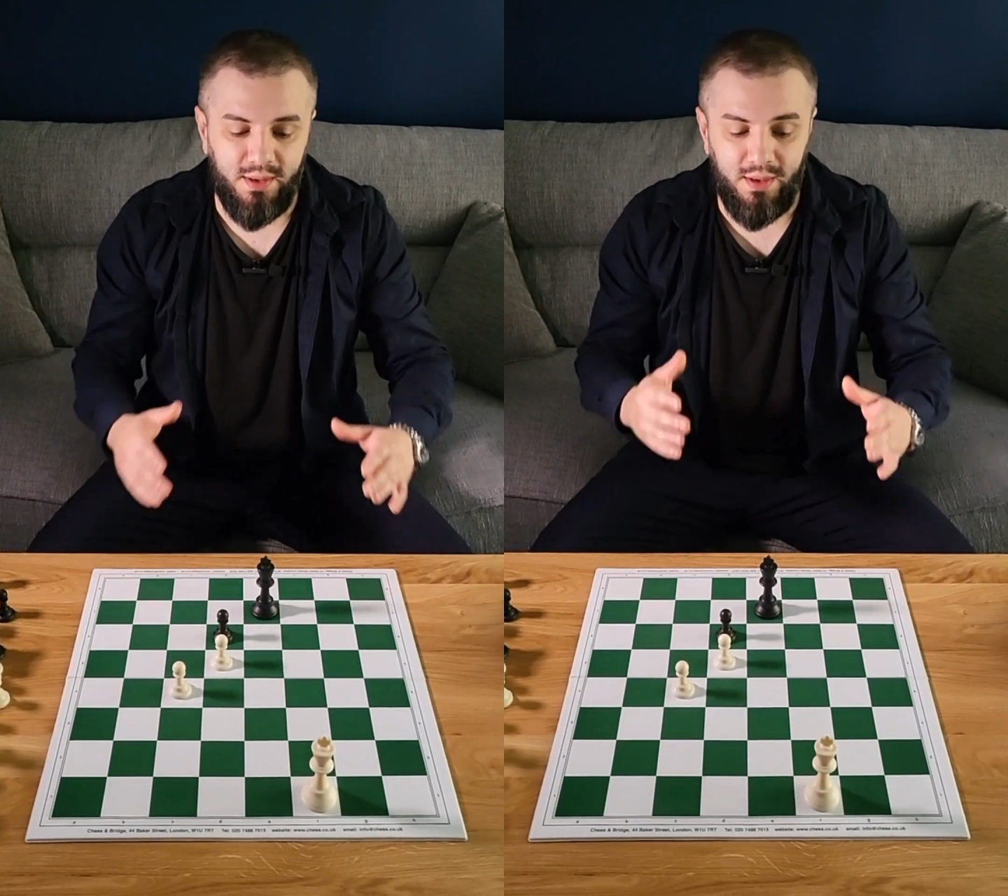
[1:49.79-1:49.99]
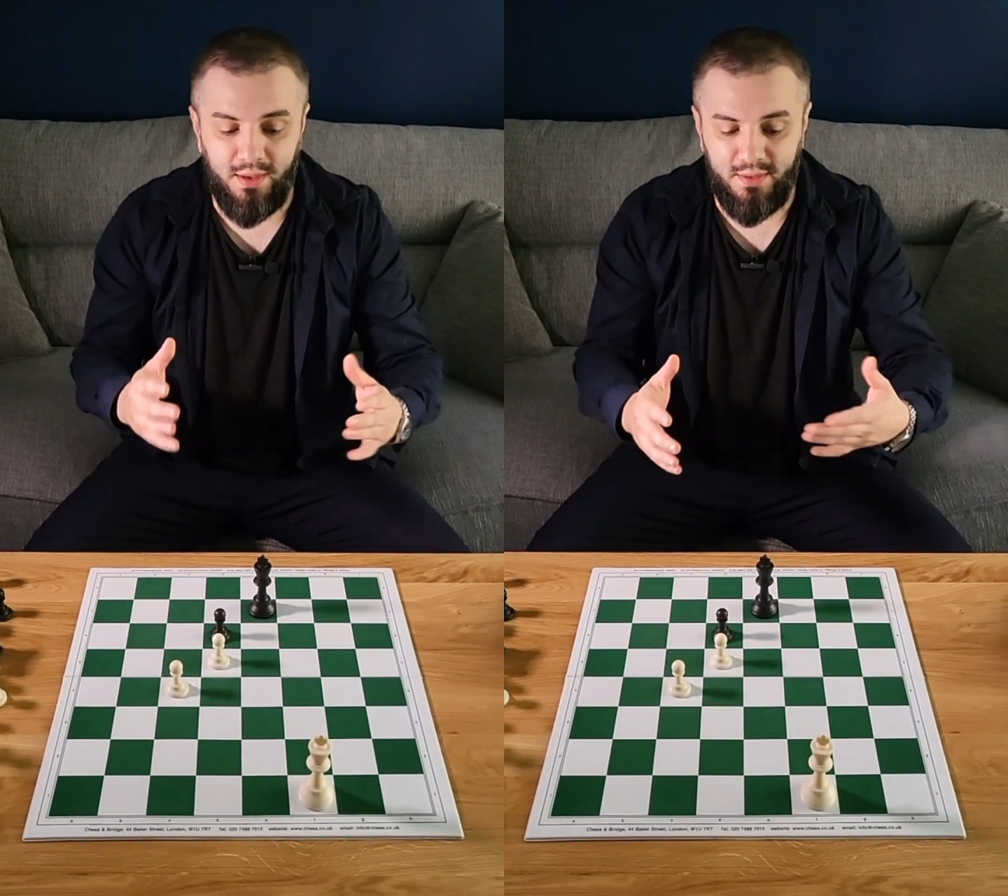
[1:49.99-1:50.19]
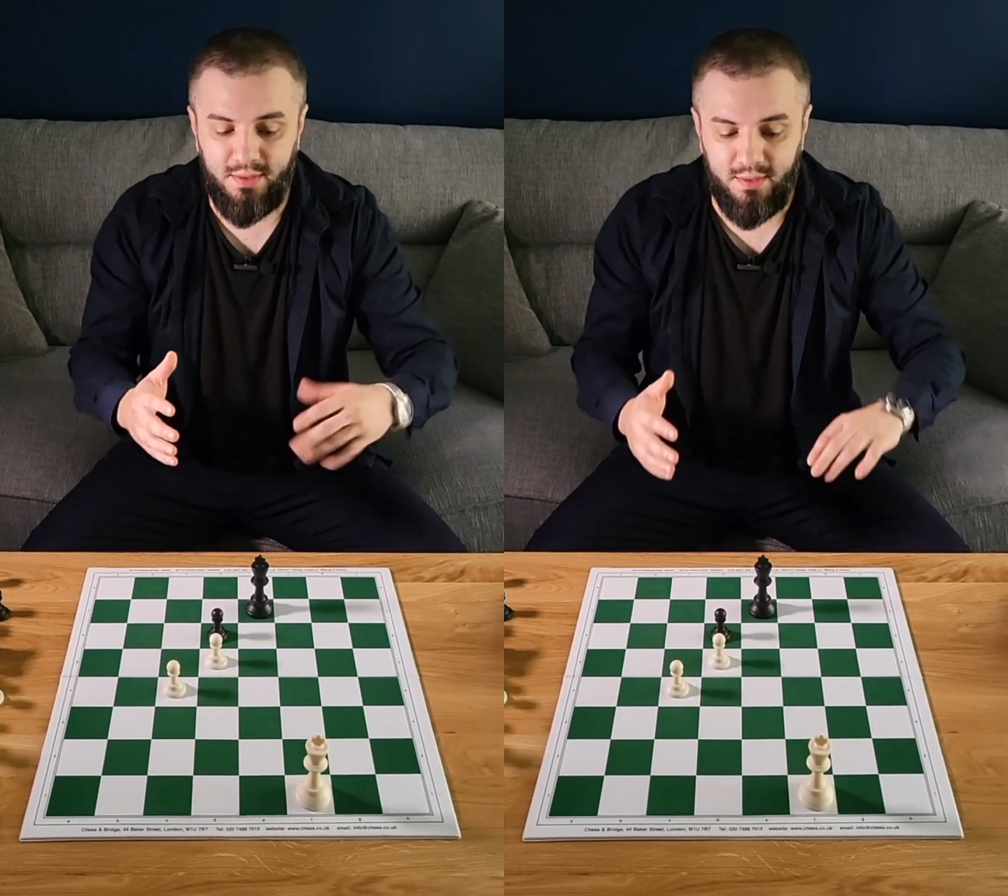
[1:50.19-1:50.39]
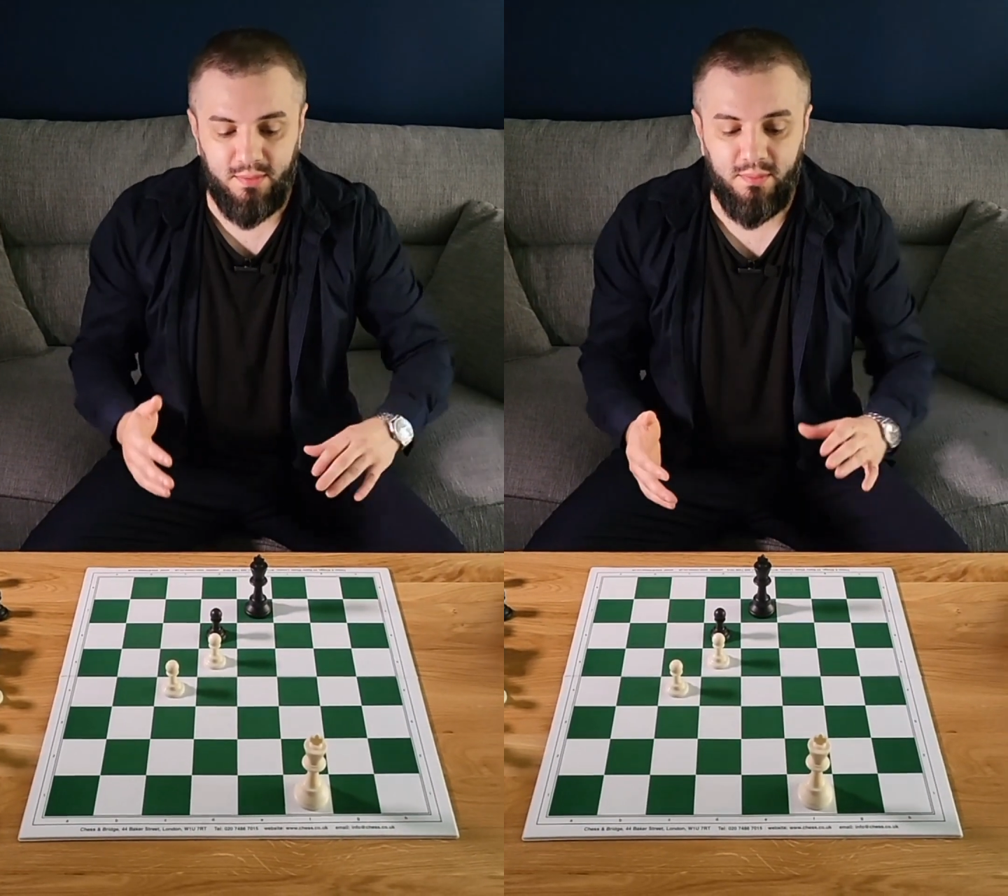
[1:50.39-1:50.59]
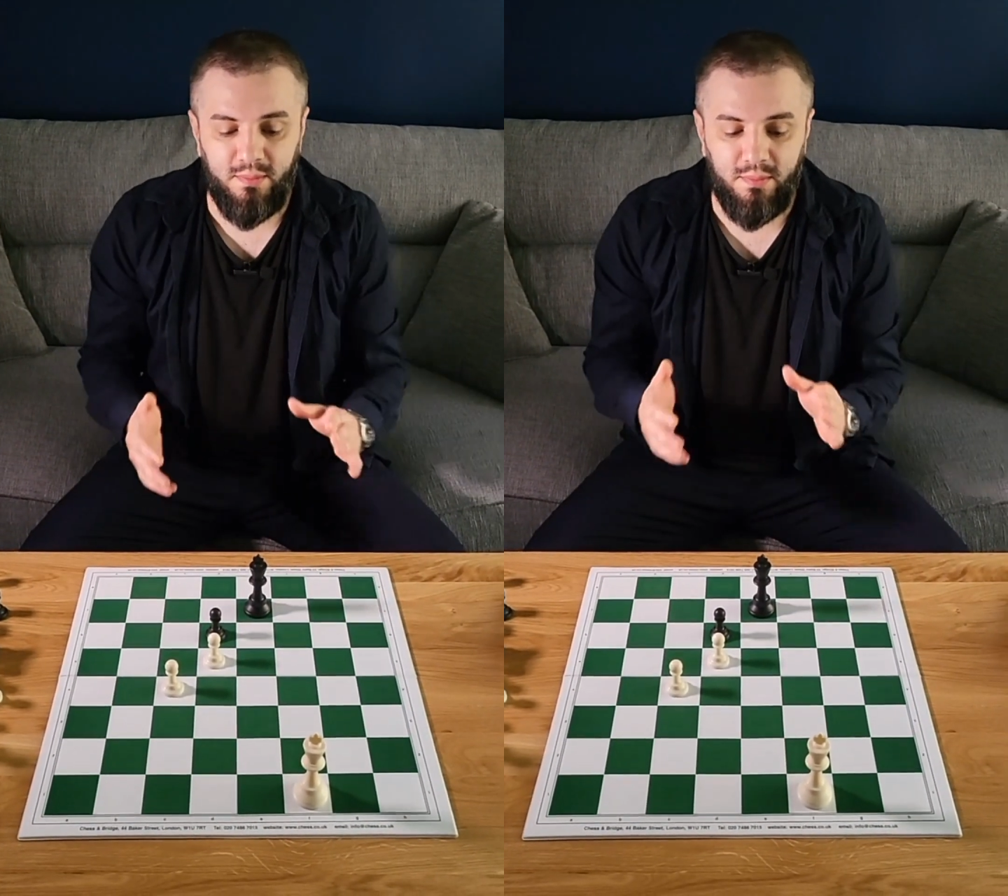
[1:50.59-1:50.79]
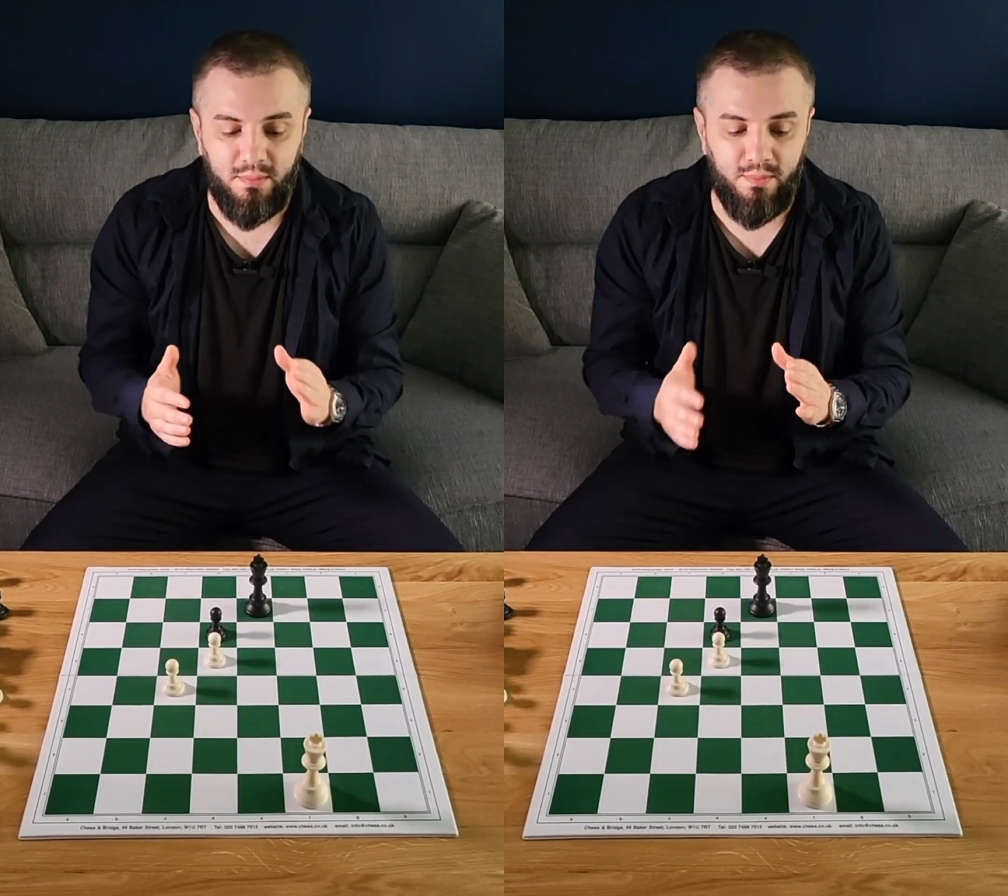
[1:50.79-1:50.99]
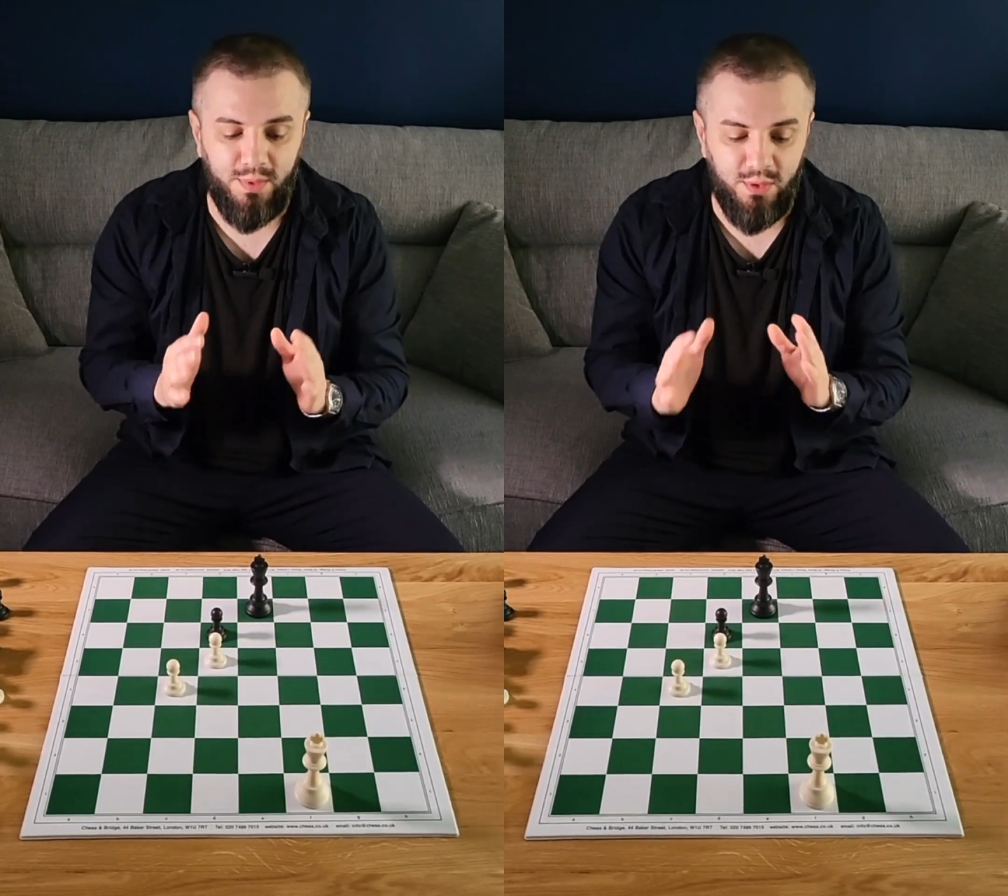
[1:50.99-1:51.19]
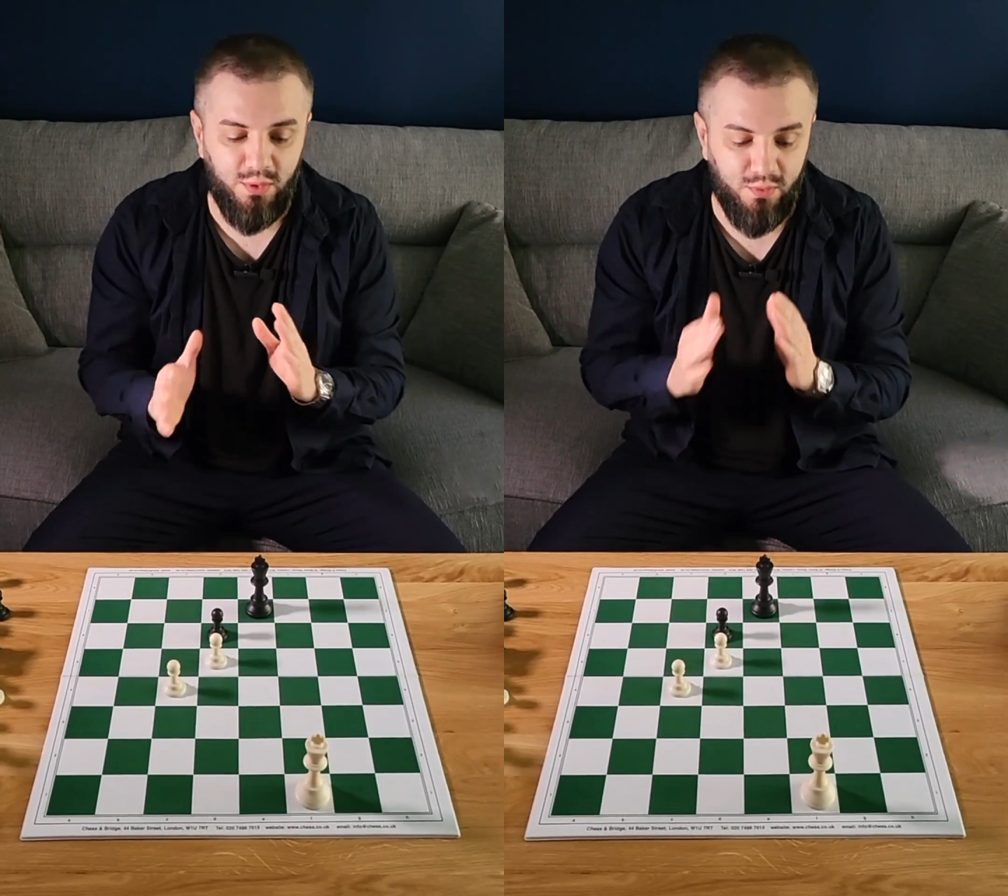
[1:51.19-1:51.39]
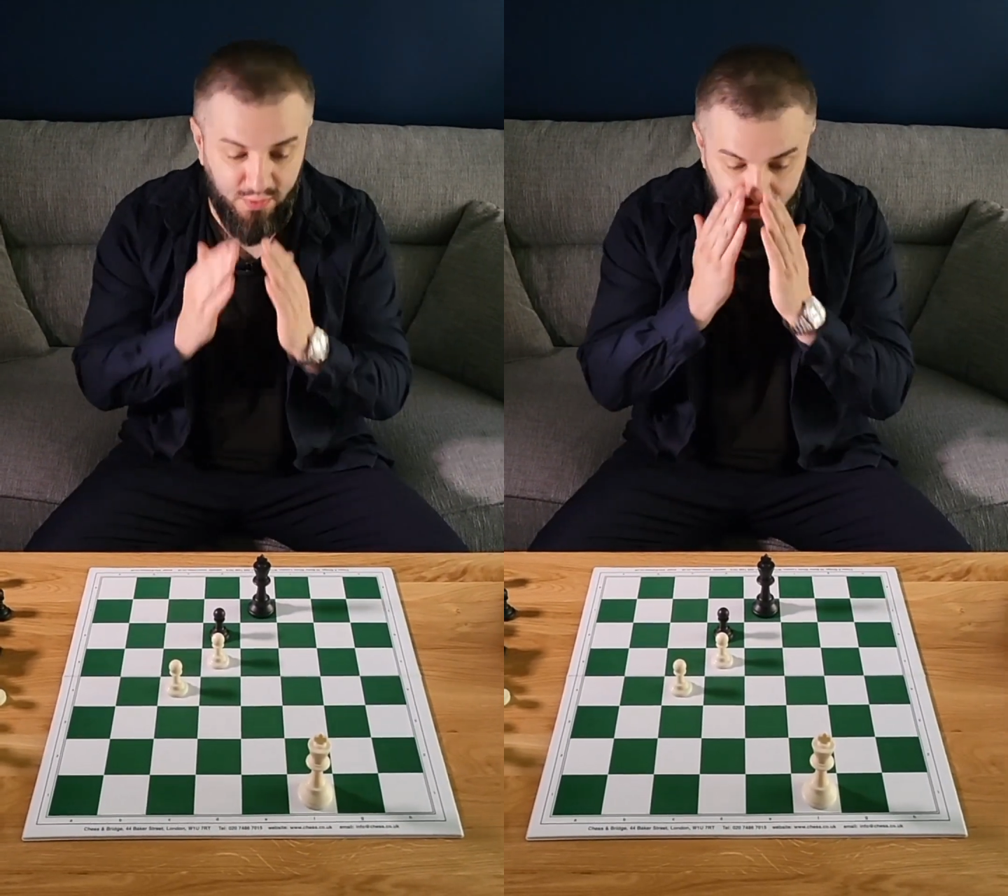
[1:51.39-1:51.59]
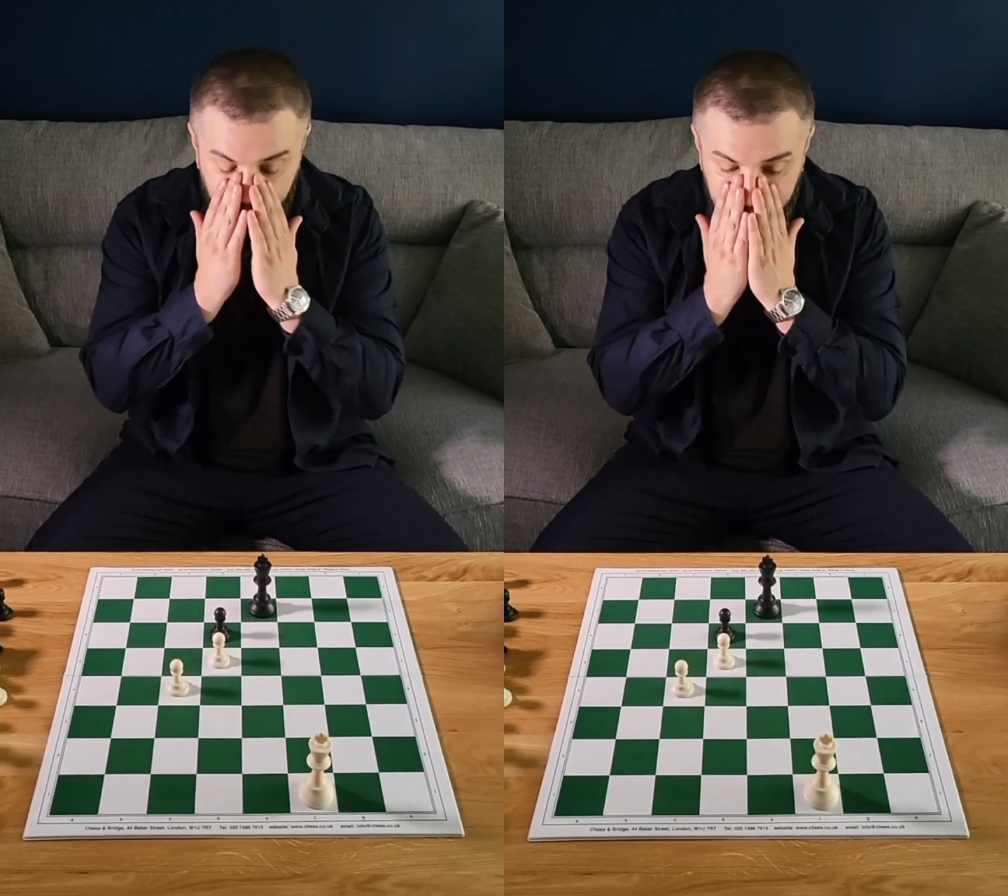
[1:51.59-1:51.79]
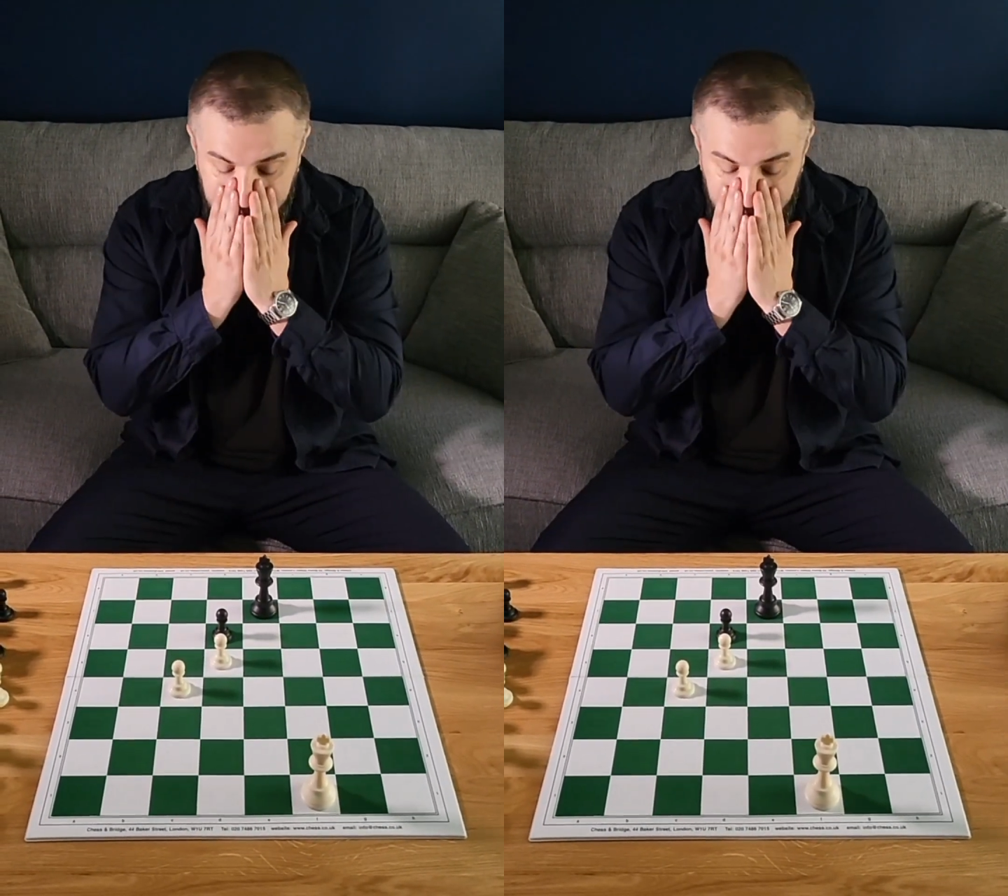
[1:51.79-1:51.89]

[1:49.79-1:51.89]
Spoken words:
next maneuver